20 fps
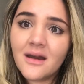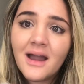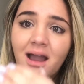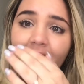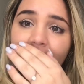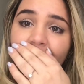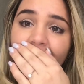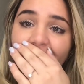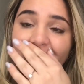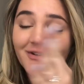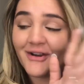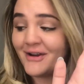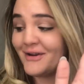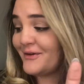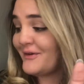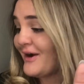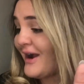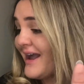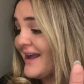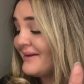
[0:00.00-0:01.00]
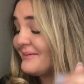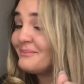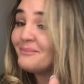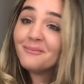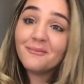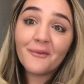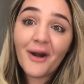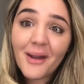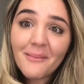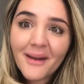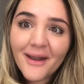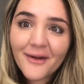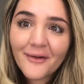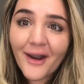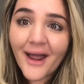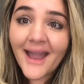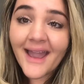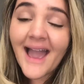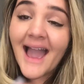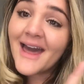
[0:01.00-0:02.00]
I'm not trying to cry. Why am I
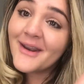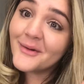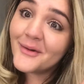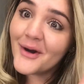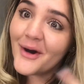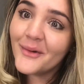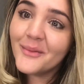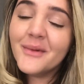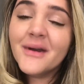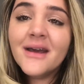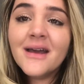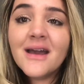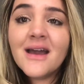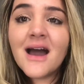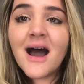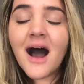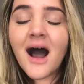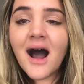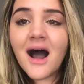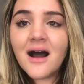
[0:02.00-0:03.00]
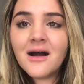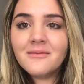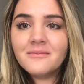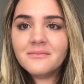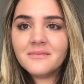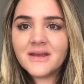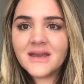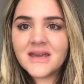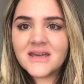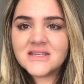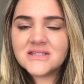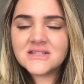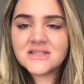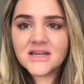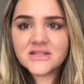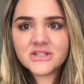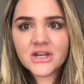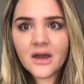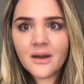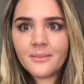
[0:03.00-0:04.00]
crying? I don't know. It's
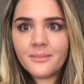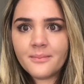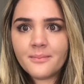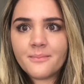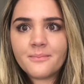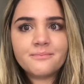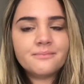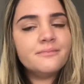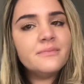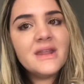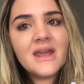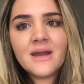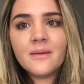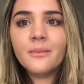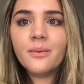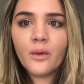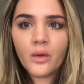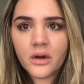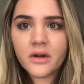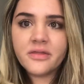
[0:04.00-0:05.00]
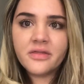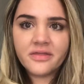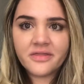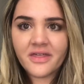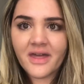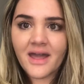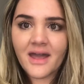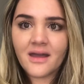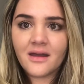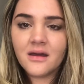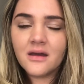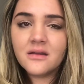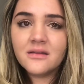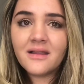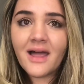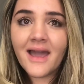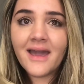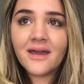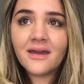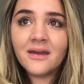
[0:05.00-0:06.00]
such a important thing.
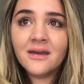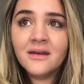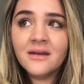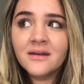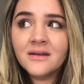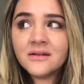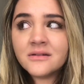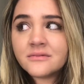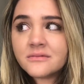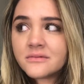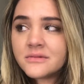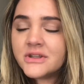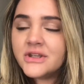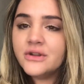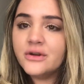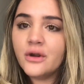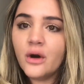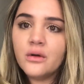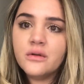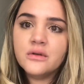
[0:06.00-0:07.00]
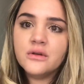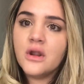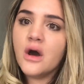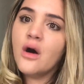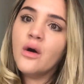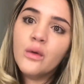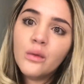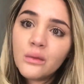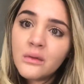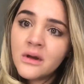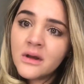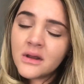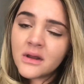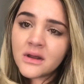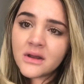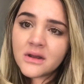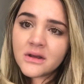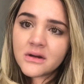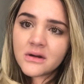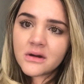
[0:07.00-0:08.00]
You don't know.
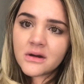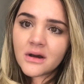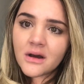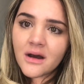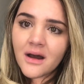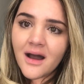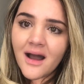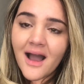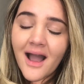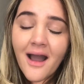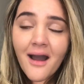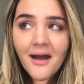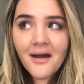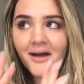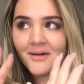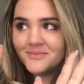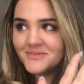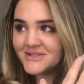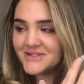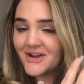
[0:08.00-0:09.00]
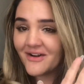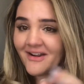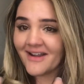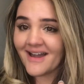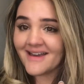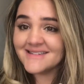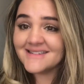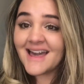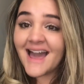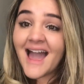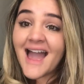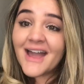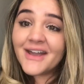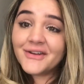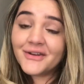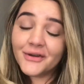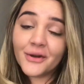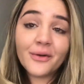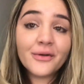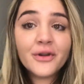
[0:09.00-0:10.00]
Sorry guys,
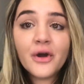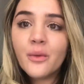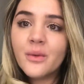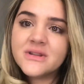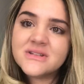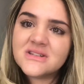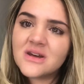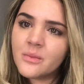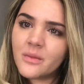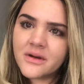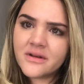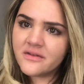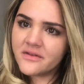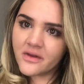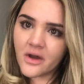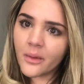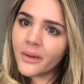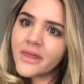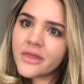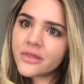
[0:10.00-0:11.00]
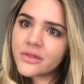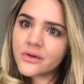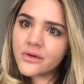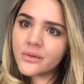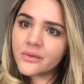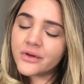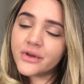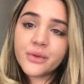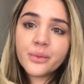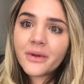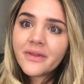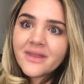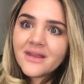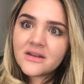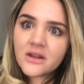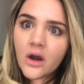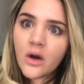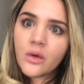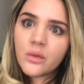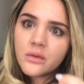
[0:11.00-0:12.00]
you don't know what someone's going through. You really
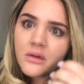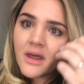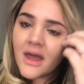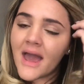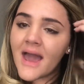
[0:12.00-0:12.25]
don't.